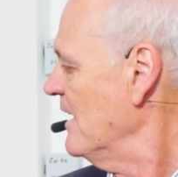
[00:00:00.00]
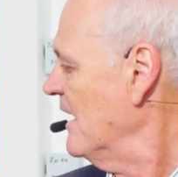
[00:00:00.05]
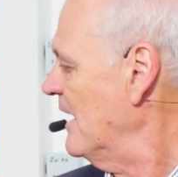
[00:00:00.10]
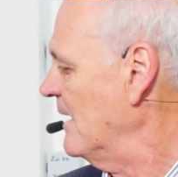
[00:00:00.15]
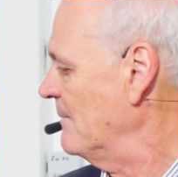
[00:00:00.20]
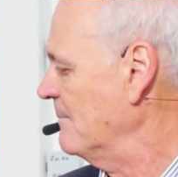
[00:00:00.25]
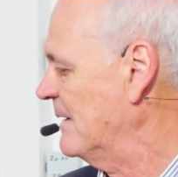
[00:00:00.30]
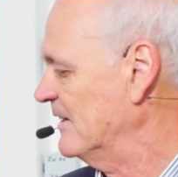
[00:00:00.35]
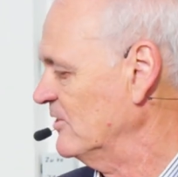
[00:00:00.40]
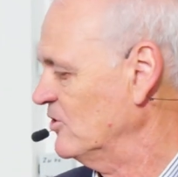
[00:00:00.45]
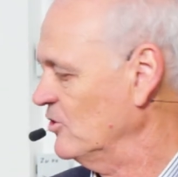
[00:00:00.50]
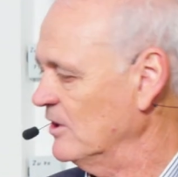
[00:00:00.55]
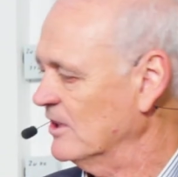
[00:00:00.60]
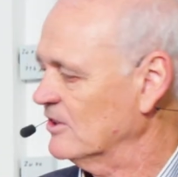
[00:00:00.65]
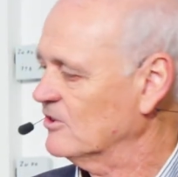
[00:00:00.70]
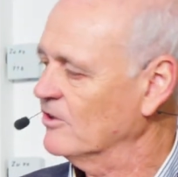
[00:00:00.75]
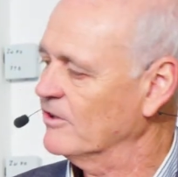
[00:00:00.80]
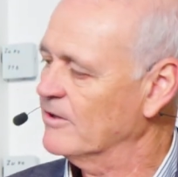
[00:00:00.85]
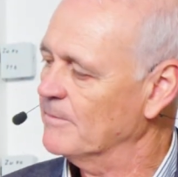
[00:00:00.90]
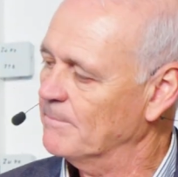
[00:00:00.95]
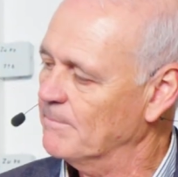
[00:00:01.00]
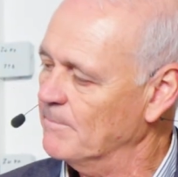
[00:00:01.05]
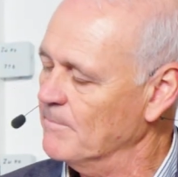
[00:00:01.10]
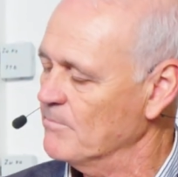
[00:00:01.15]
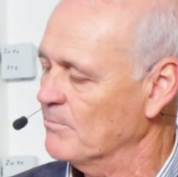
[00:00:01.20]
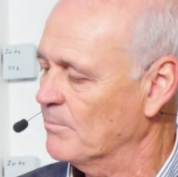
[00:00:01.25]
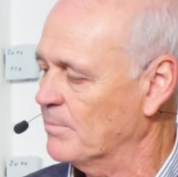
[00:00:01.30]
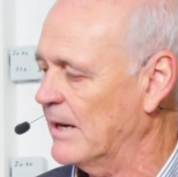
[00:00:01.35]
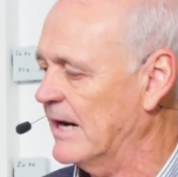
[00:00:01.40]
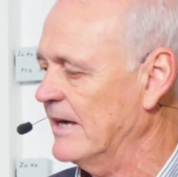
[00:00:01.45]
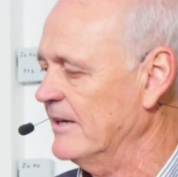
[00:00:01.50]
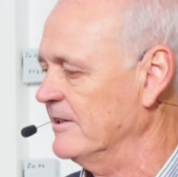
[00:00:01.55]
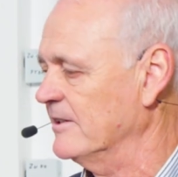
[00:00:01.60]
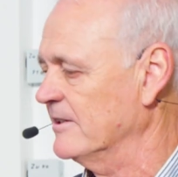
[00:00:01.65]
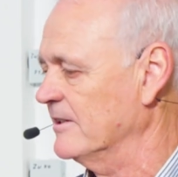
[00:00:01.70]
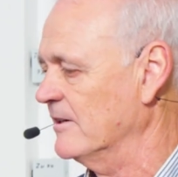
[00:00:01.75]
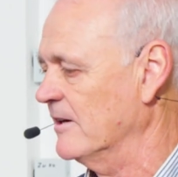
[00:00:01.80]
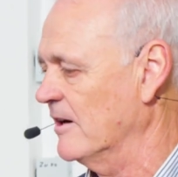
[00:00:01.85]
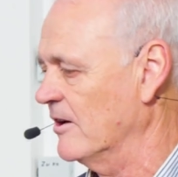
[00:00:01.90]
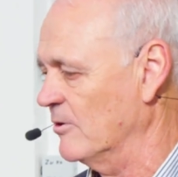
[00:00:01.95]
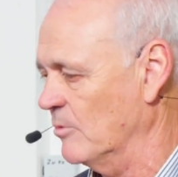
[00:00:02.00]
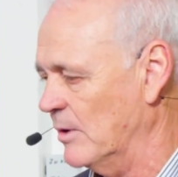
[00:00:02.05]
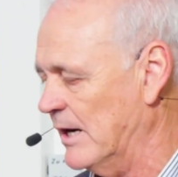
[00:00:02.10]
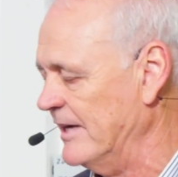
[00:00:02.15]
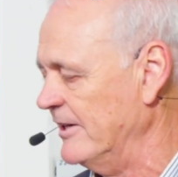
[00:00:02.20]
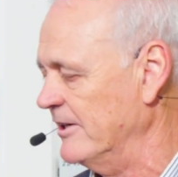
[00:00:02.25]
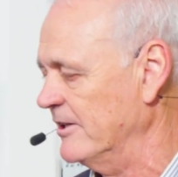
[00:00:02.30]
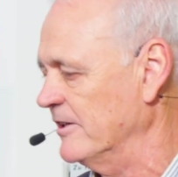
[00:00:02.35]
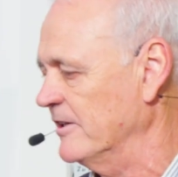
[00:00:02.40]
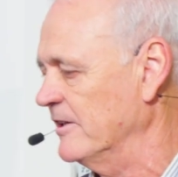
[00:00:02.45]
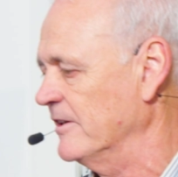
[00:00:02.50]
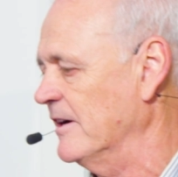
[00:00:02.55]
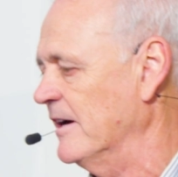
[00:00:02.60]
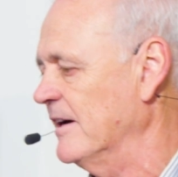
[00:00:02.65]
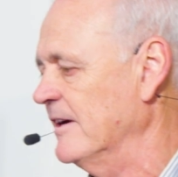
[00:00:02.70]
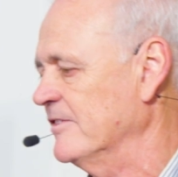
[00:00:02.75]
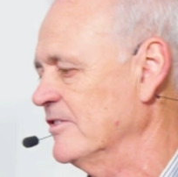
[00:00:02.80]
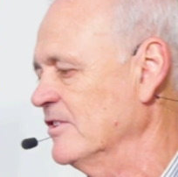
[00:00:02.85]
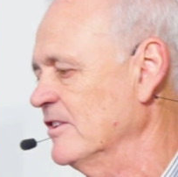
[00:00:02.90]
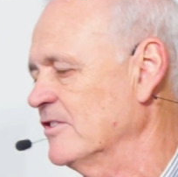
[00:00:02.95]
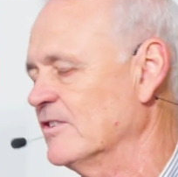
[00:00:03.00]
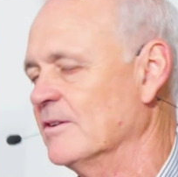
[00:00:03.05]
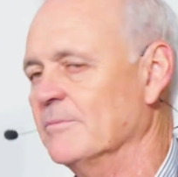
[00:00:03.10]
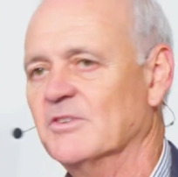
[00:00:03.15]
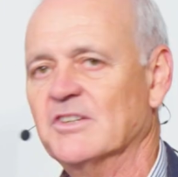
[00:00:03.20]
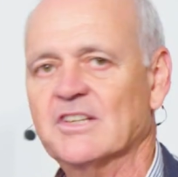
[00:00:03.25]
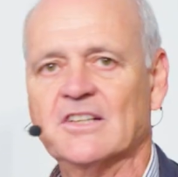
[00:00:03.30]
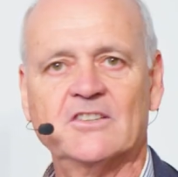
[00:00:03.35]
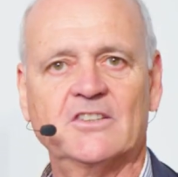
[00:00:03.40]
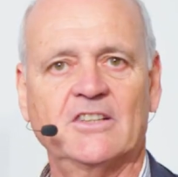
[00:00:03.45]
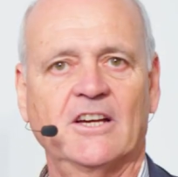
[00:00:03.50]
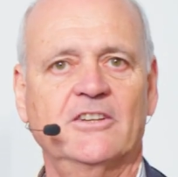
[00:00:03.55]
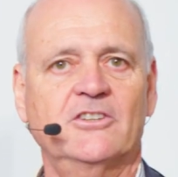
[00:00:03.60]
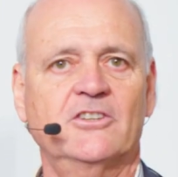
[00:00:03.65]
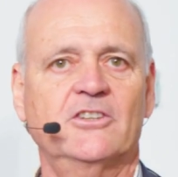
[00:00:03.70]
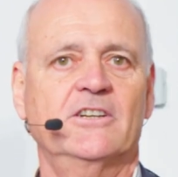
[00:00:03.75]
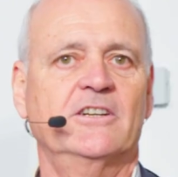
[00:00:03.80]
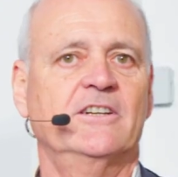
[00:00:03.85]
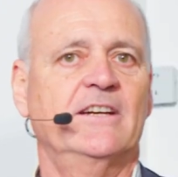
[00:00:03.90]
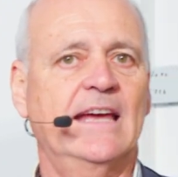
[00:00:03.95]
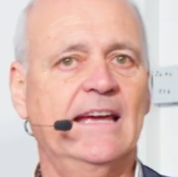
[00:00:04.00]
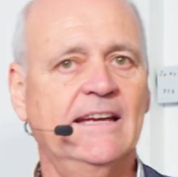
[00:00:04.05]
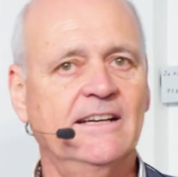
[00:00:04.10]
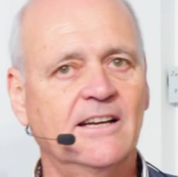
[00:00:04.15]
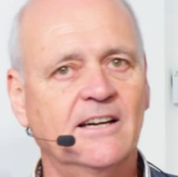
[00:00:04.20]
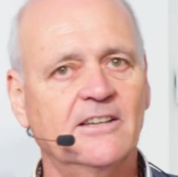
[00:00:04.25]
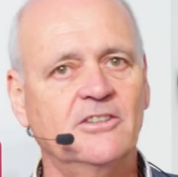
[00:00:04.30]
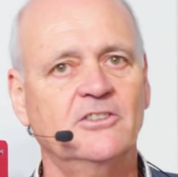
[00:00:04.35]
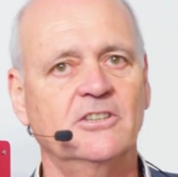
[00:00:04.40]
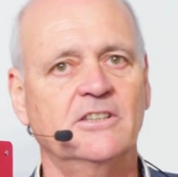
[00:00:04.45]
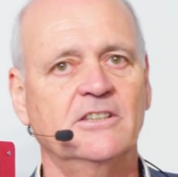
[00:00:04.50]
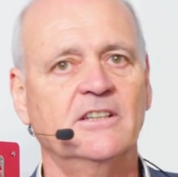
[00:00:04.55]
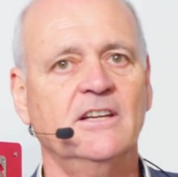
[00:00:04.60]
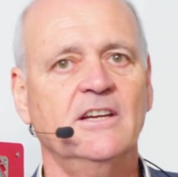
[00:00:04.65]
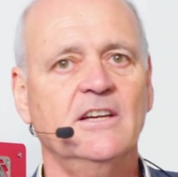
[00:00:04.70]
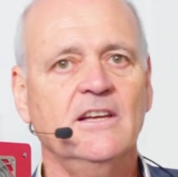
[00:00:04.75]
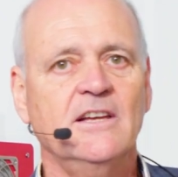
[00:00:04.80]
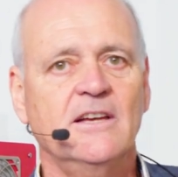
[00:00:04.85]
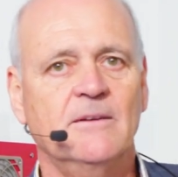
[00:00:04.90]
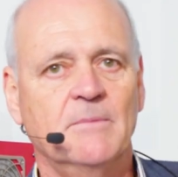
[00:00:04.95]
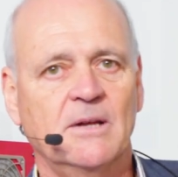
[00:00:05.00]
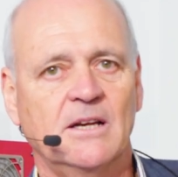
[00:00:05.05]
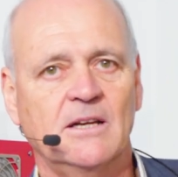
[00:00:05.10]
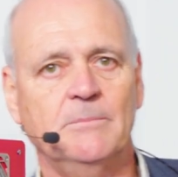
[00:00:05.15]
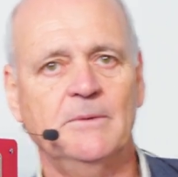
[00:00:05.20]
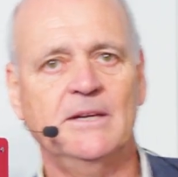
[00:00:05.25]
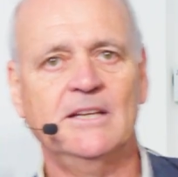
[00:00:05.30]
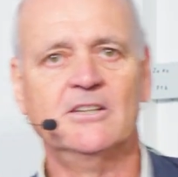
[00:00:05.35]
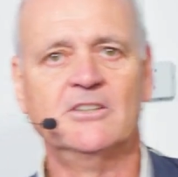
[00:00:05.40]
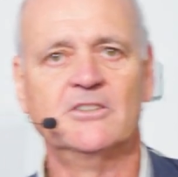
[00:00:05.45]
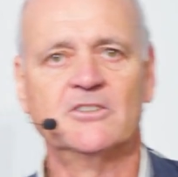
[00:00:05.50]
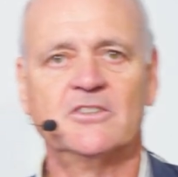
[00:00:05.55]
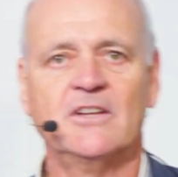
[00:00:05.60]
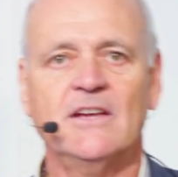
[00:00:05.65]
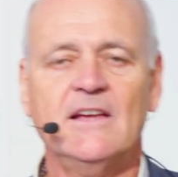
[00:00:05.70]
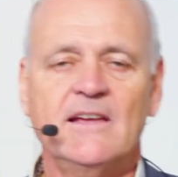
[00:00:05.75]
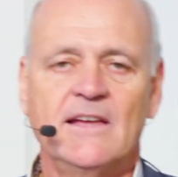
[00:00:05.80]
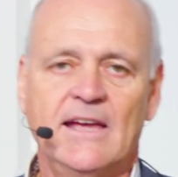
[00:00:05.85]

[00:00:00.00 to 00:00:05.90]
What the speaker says: As you get to the brighter or wider system, 600, 800 millimeters,